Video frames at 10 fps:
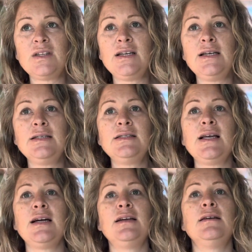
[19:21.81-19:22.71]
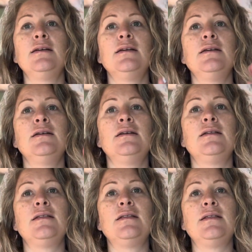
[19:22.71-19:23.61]
is that
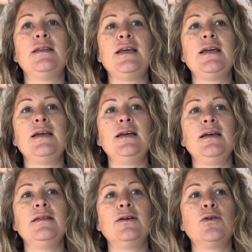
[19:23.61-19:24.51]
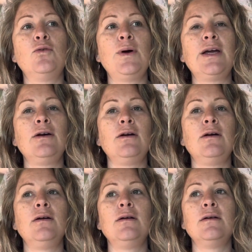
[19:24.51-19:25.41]
the
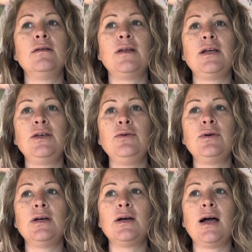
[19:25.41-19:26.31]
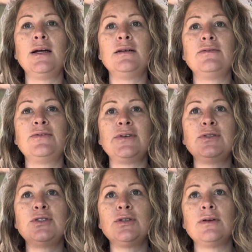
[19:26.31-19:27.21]
quicker that you can kind of
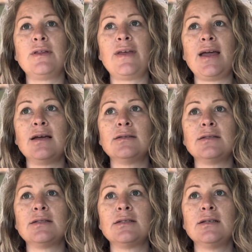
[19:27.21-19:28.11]
filter things,